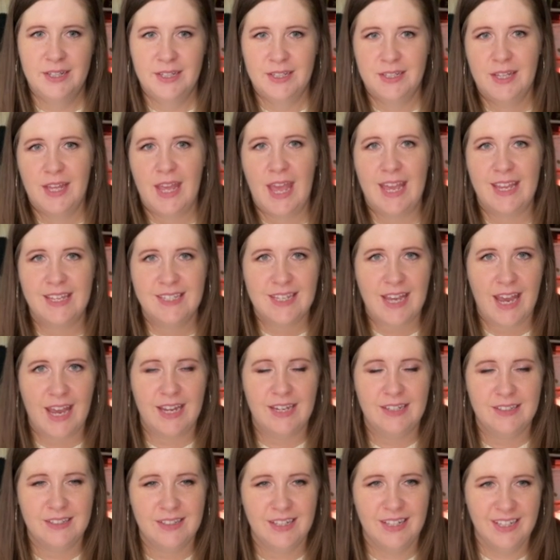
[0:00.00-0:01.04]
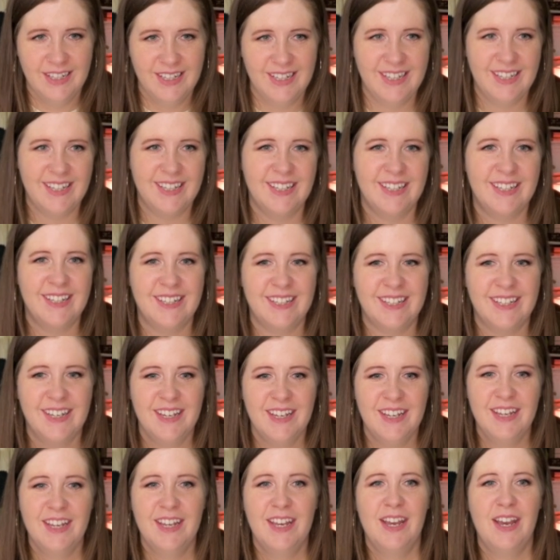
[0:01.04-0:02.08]
Hang tight.
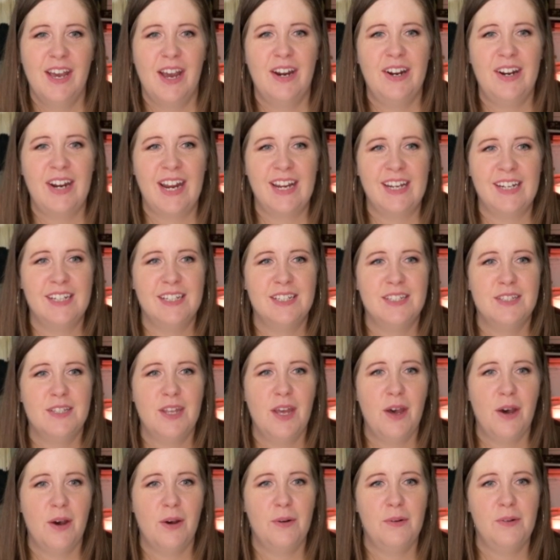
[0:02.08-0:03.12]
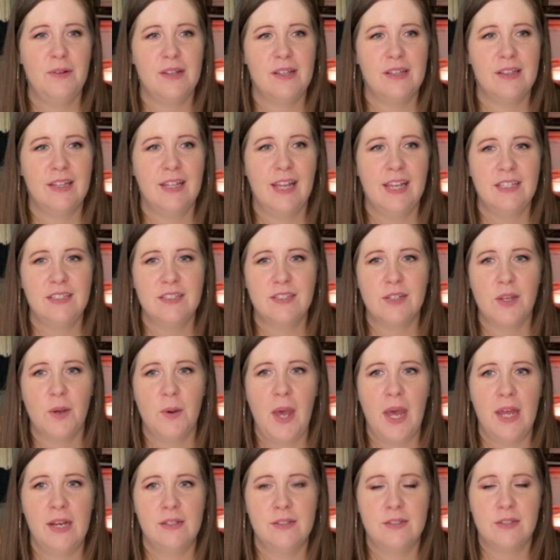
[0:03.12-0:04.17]
All right, so let's go
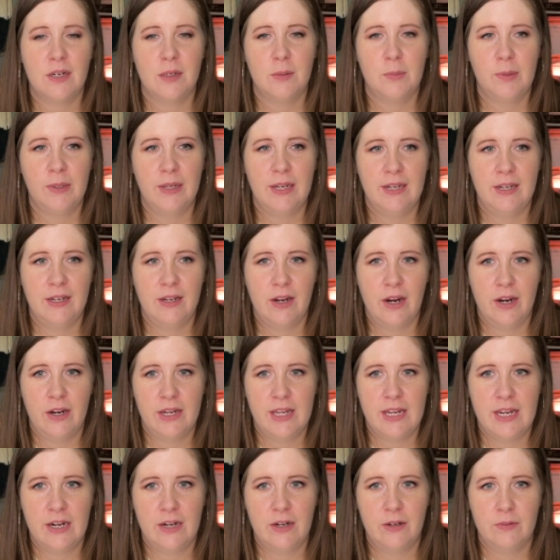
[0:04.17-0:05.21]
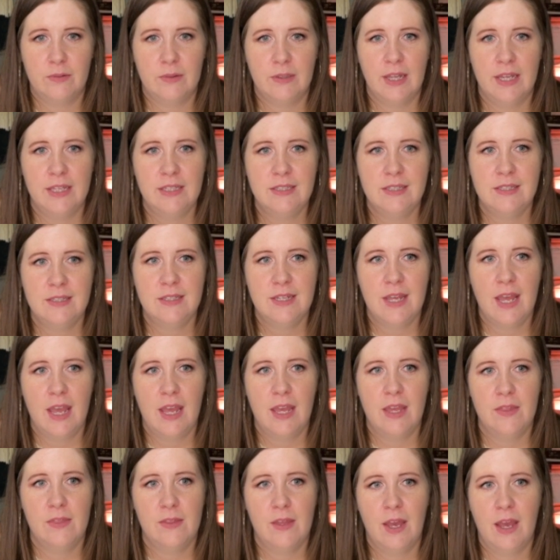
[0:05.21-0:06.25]
ahead and start planning our year. Let's
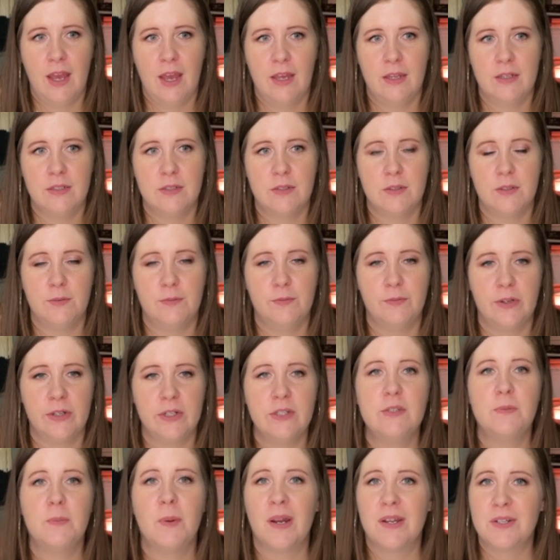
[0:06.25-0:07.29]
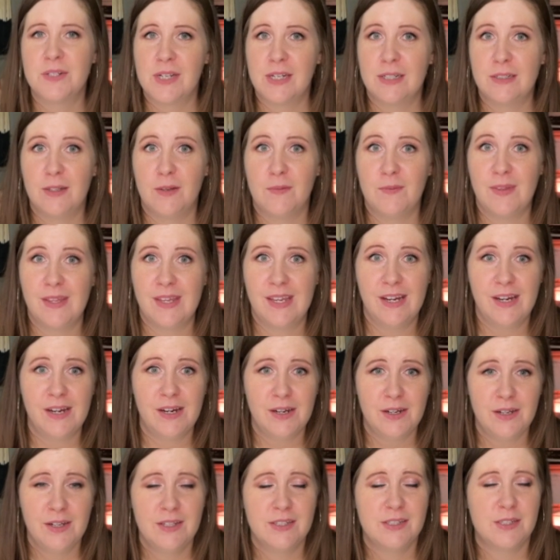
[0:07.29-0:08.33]
say that the first project of the
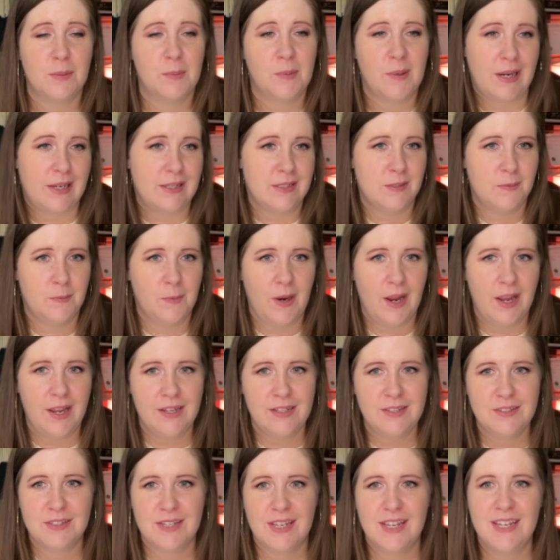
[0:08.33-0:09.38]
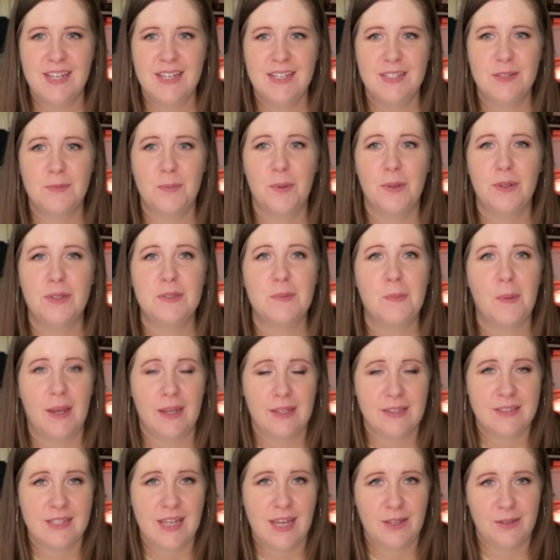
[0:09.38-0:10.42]
year, surprise, surprise, is booked
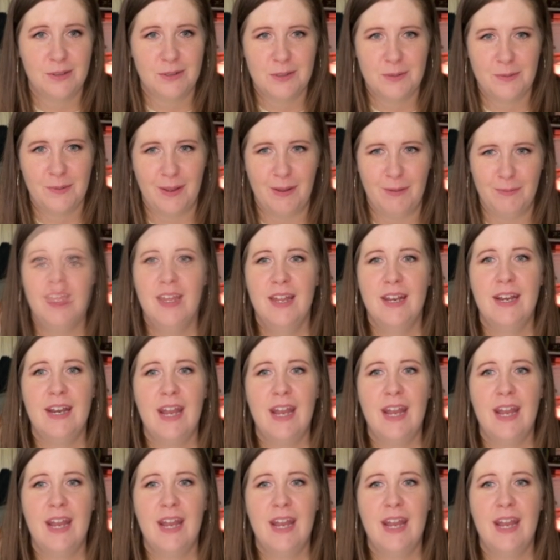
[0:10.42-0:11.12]
by Taylor Swift.